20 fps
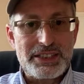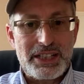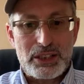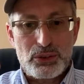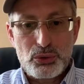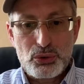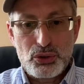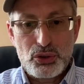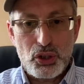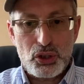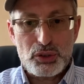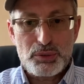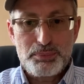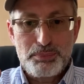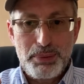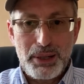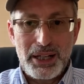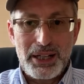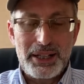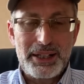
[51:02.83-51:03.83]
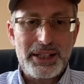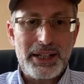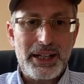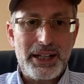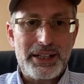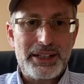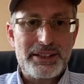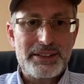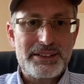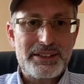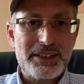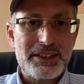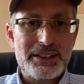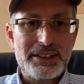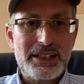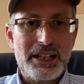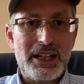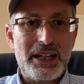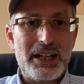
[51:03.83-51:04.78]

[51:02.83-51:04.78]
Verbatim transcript: I do not buy anything that